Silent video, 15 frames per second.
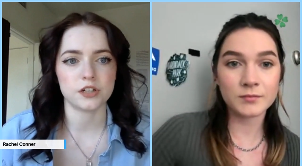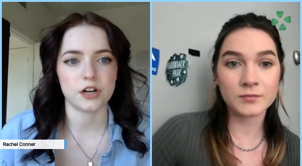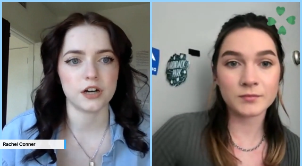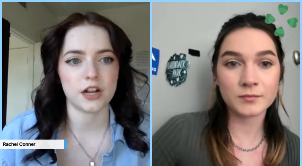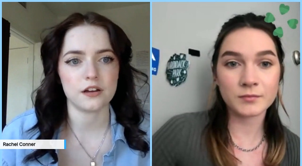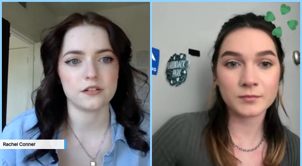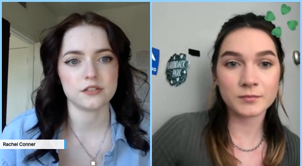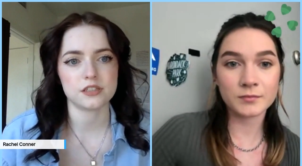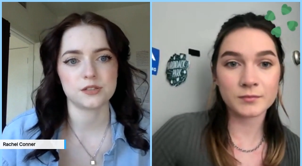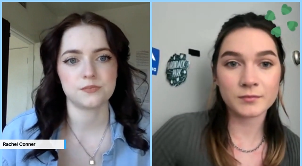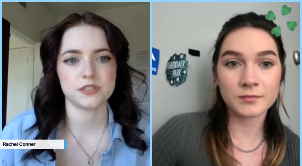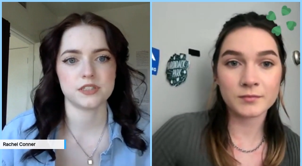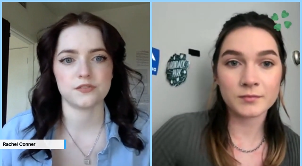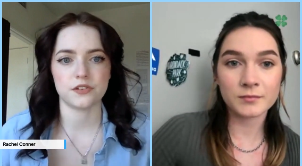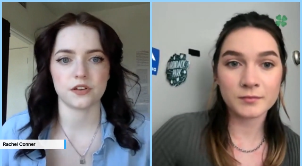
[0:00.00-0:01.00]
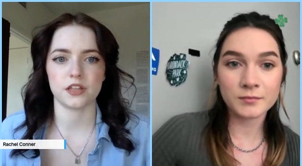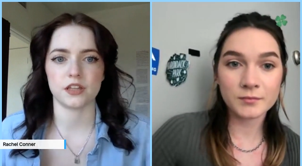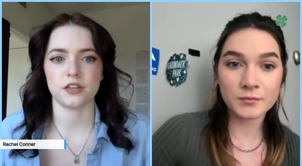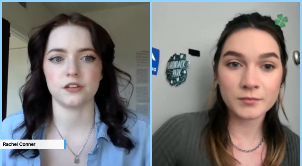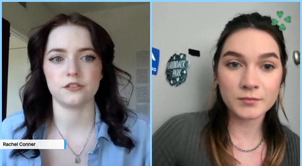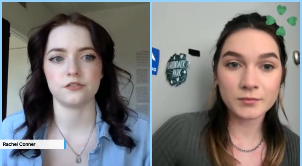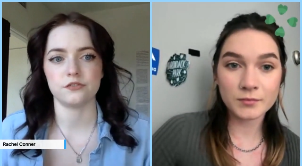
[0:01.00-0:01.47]
Speaker 1: turnout
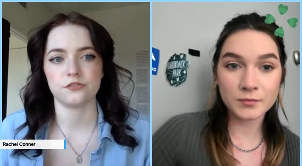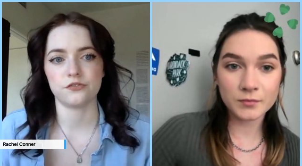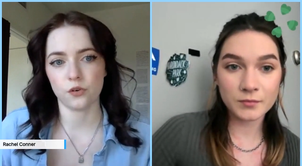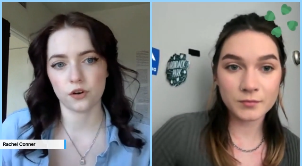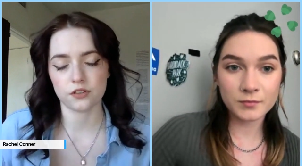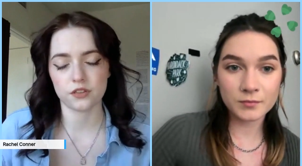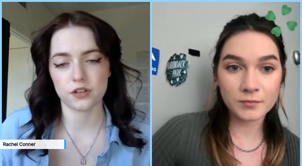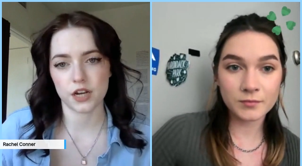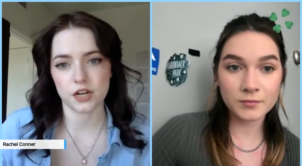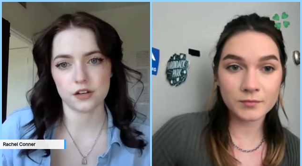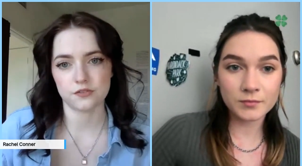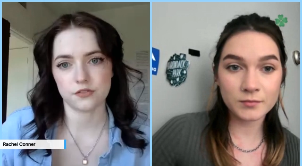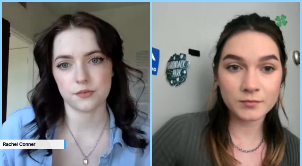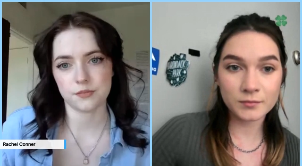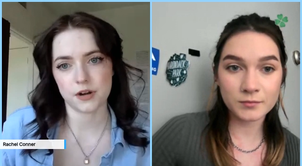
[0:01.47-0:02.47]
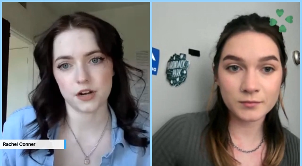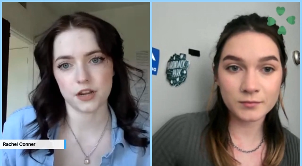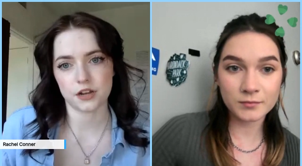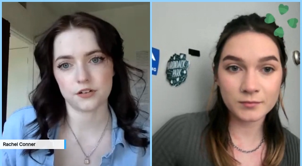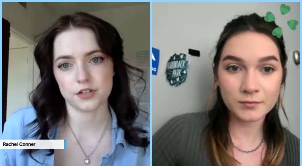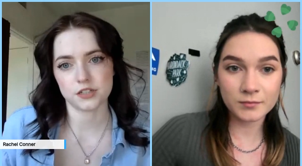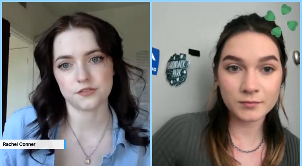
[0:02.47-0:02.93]
specifically for the Native
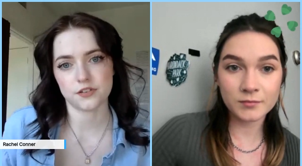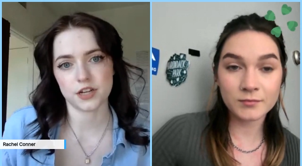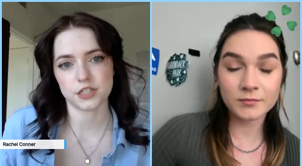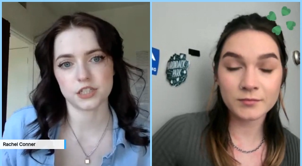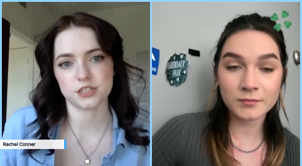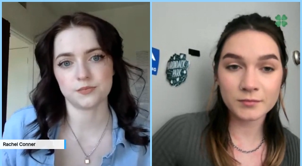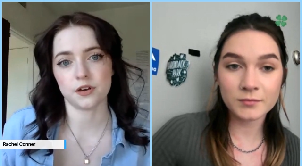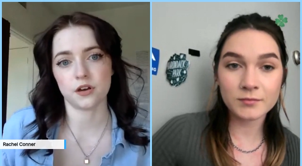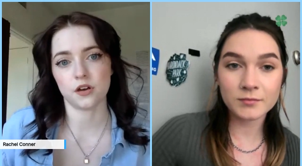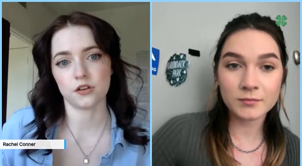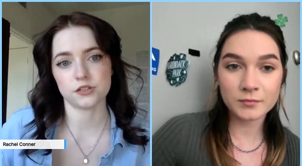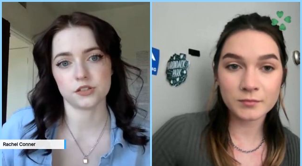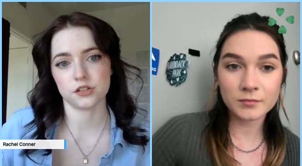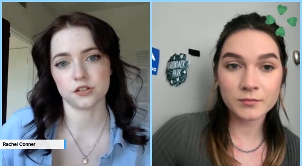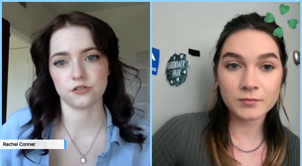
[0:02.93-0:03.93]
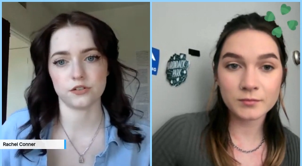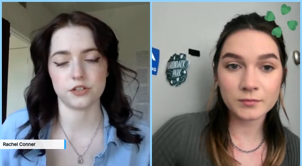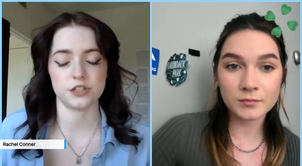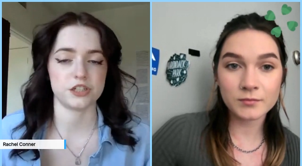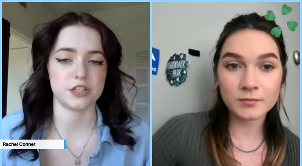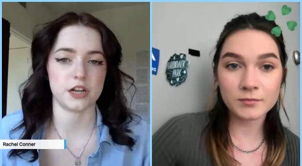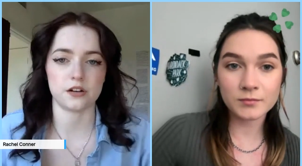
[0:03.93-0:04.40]
American reservations, but also
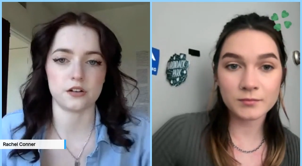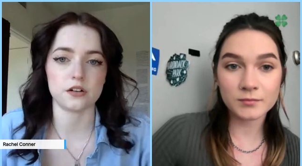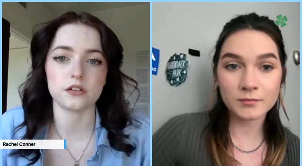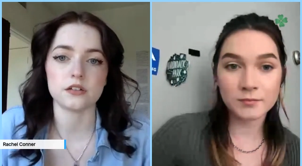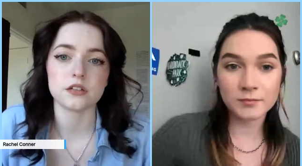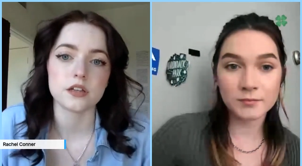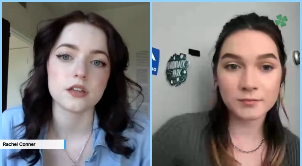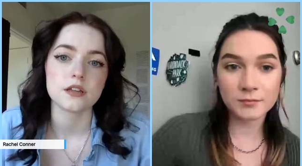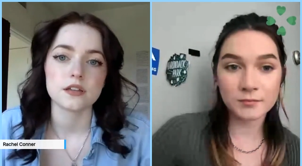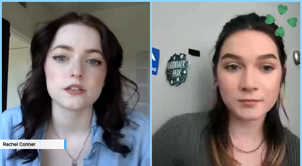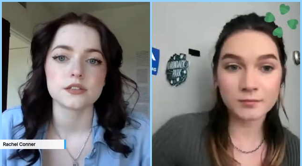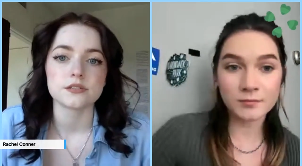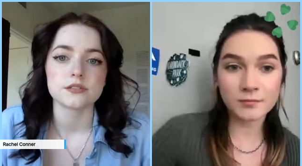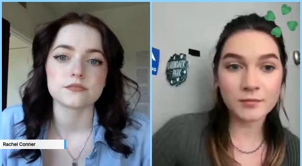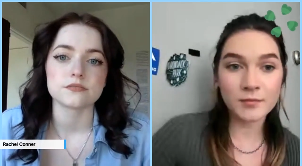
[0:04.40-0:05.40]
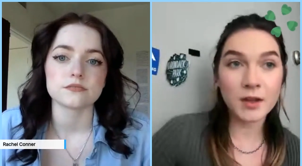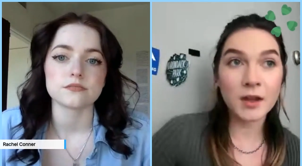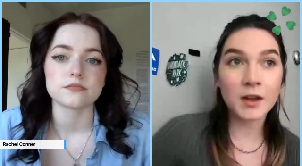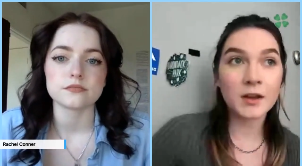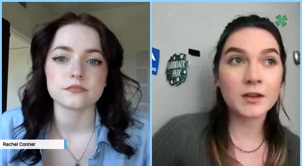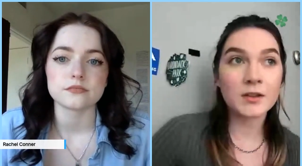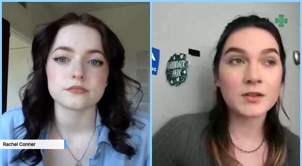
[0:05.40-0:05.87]
in general?
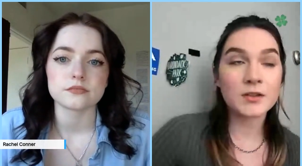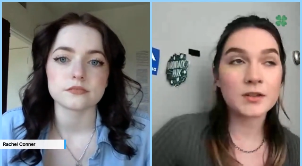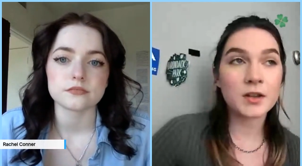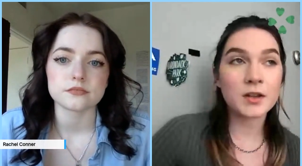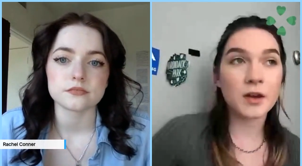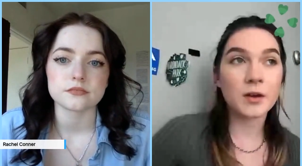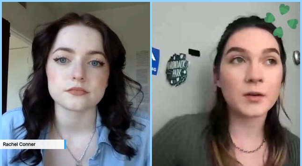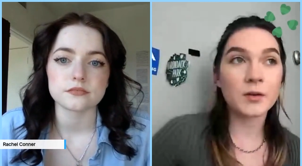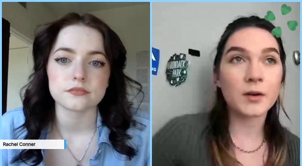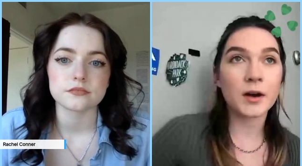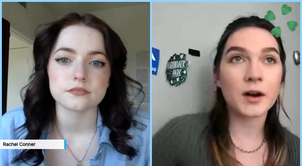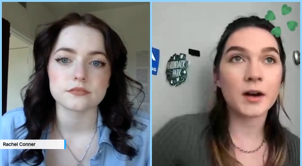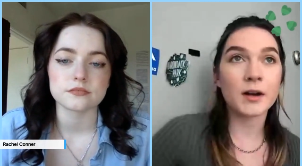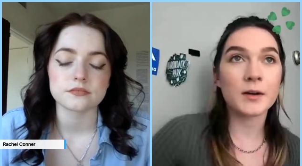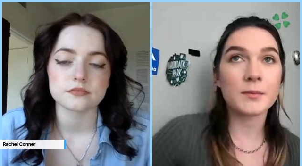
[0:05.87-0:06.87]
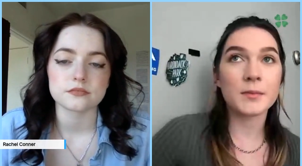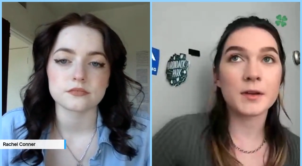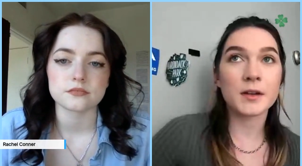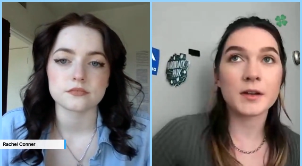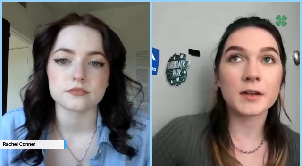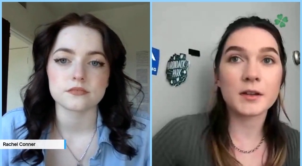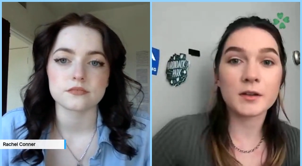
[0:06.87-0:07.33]
Speaker 2: So, um,
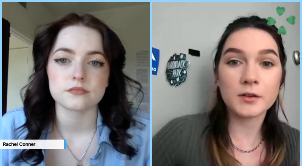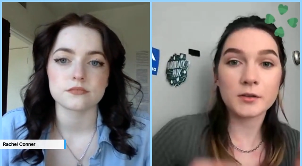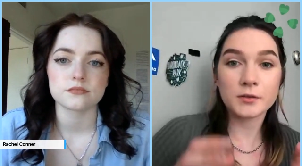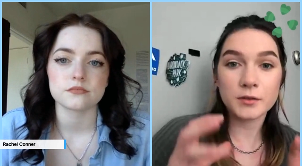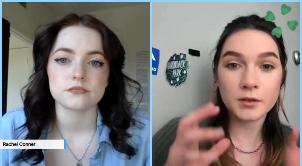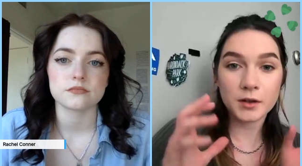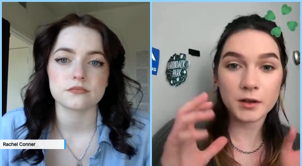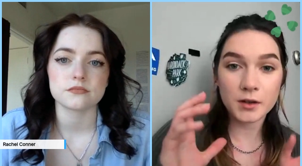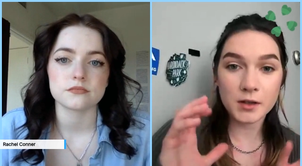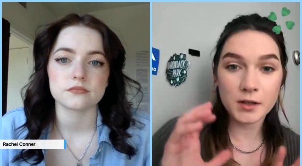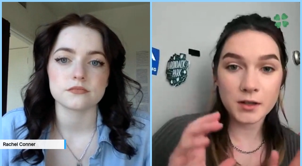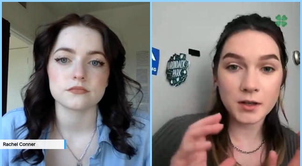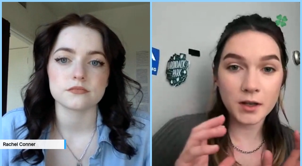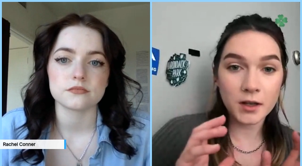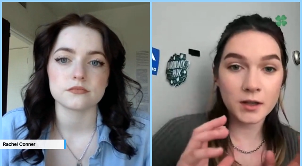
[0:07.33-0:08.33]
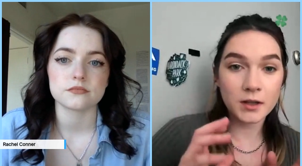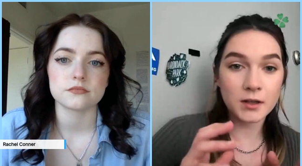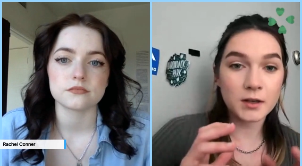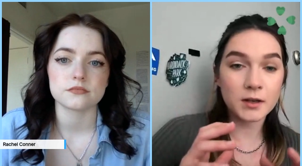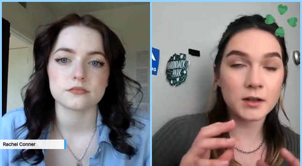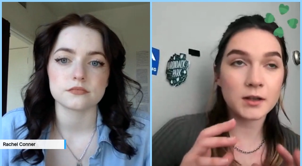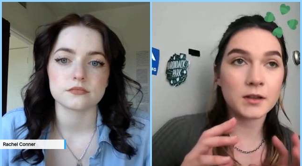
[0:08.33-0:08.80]

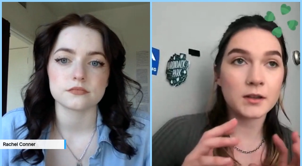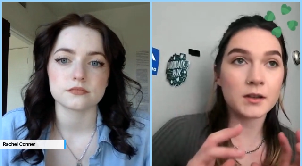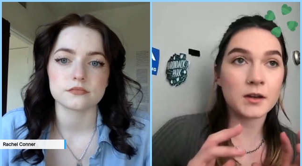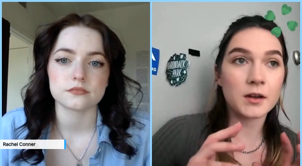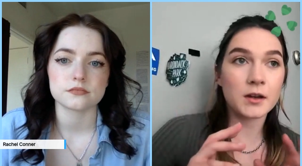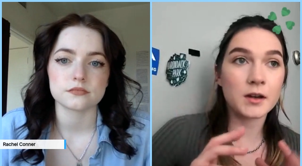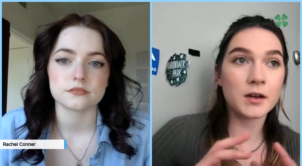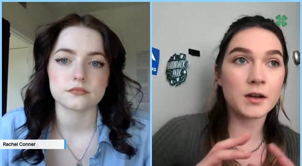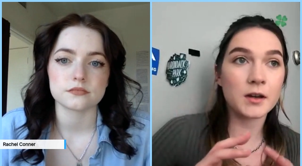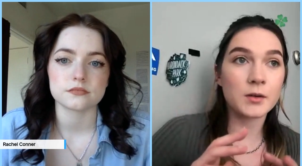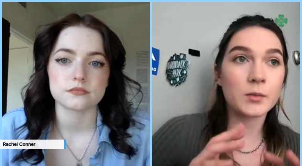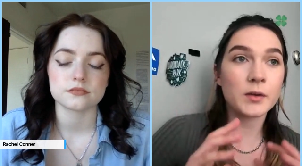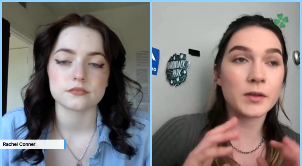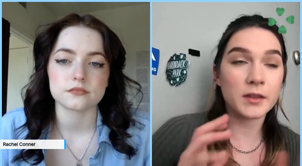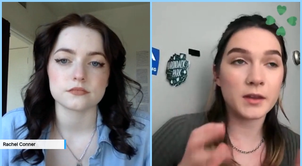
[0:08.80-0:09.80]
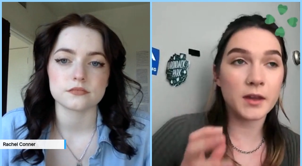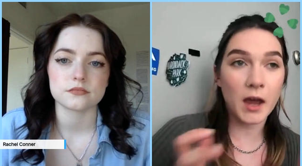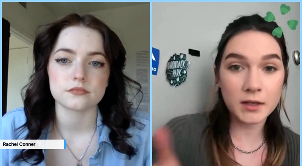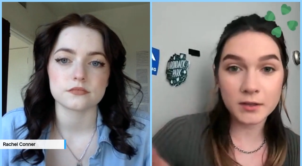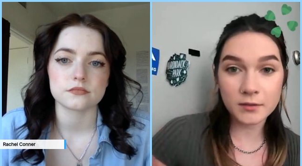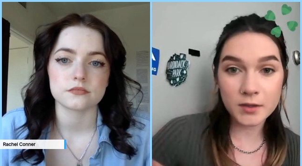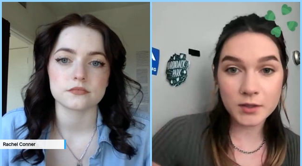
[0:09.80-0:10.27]
in the with the
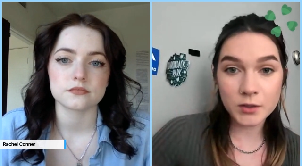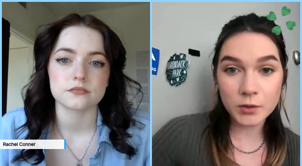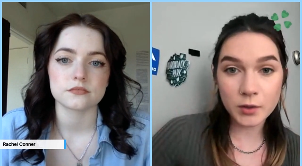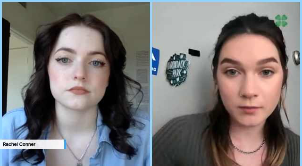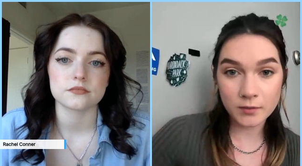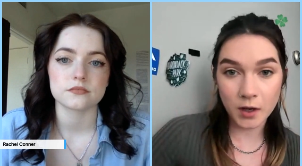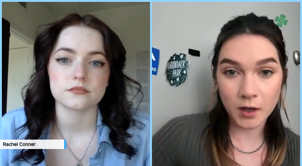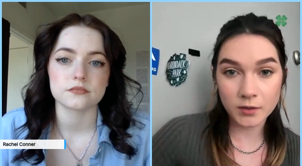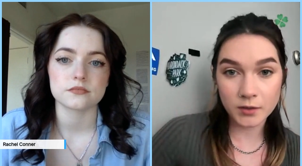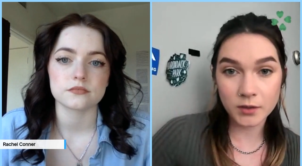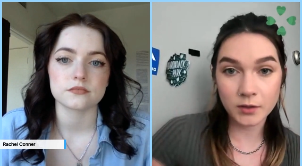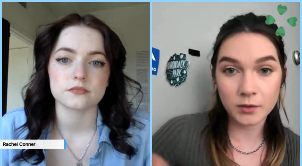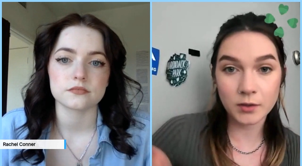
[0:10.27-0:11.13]
activists who I've talked to, the